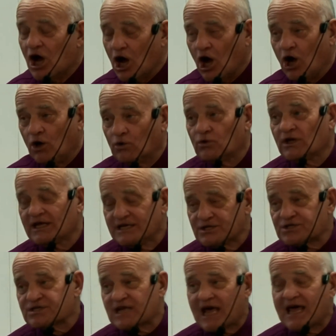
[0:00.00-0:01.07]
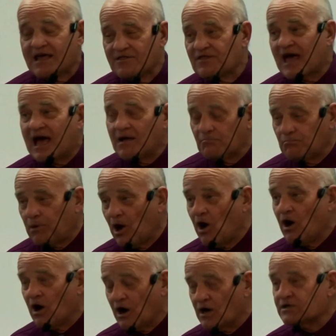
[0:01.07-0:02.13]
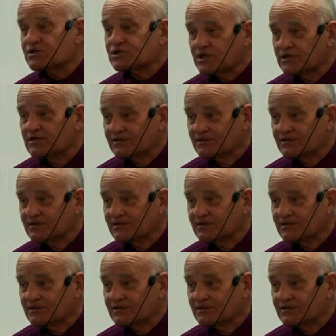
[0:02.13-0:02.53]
Only say that part,